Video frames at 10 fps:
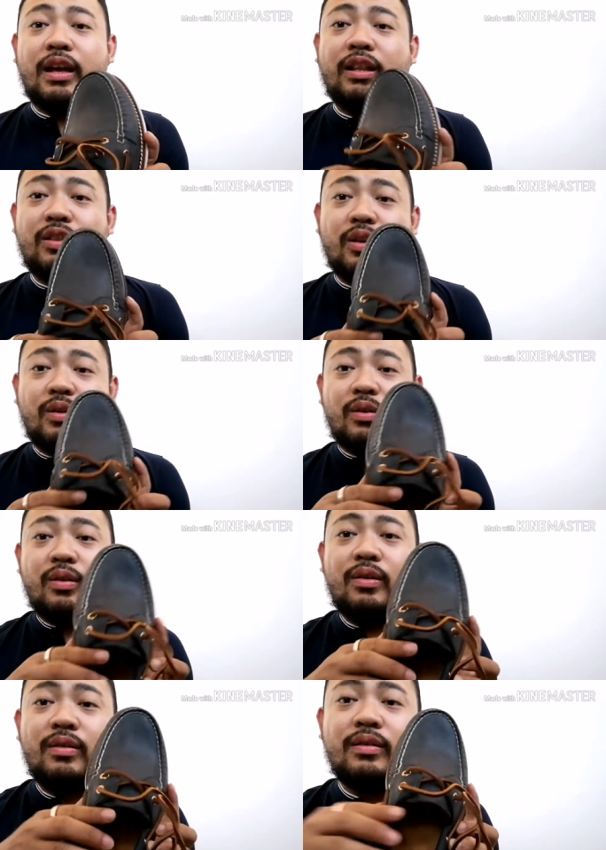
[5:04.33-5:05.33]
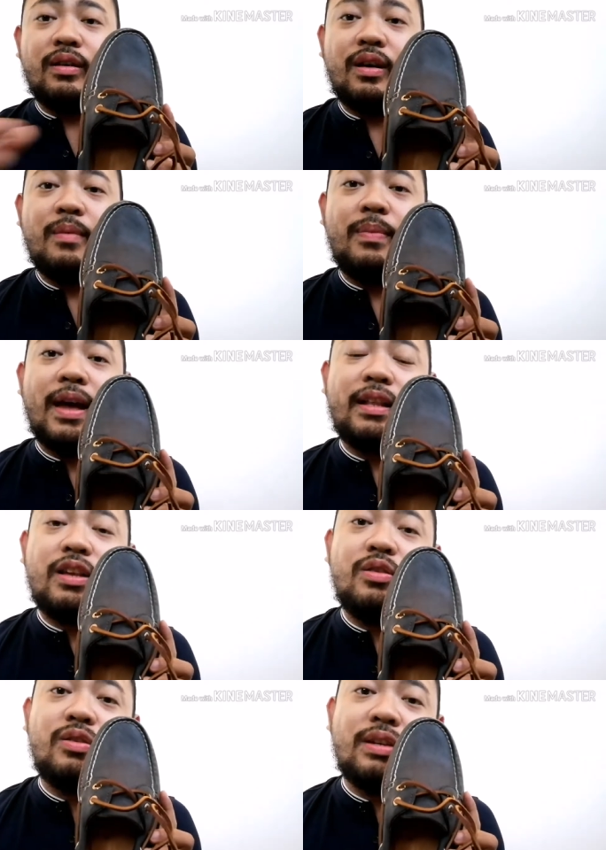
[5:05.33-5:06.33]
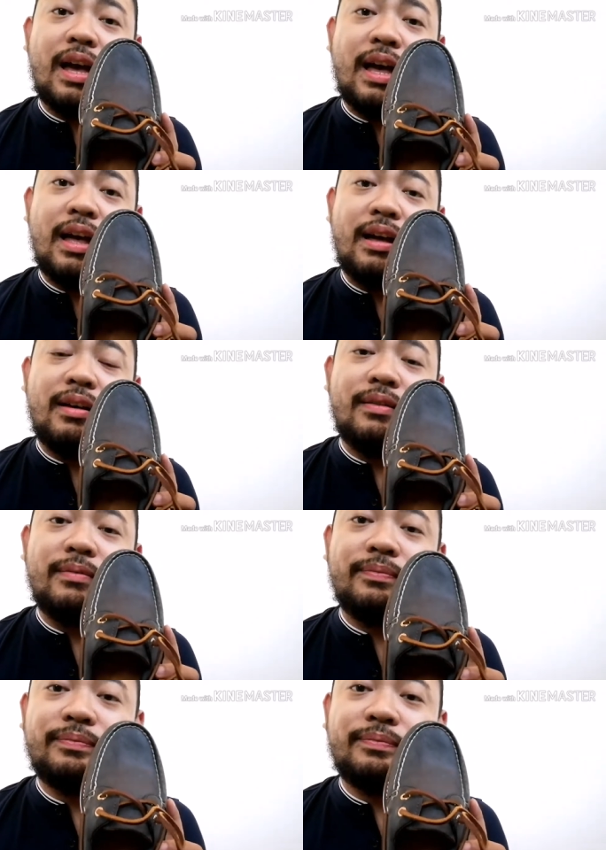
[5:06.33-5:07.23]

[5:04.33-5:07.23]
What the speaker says: ito, pwede nyo siyang